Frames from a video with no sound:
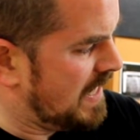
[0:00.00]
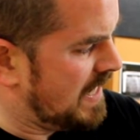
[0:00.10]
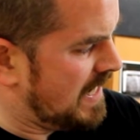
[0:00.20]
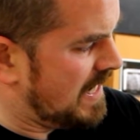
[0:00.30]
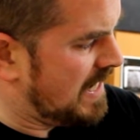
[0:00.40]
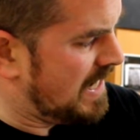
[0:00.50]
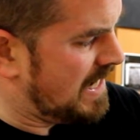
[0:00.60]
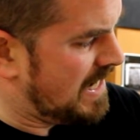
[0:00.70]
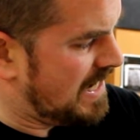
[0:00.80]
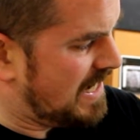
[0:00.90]

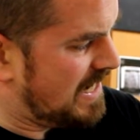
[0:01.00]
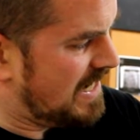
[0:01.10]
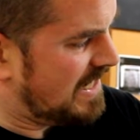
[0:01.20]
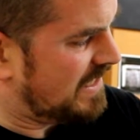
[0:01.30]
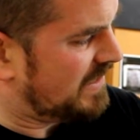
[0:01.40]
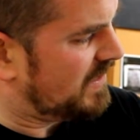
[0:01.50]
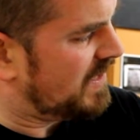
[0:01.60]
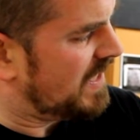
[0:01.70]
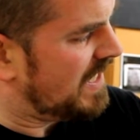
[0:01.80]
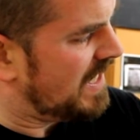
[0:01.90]
[no speech]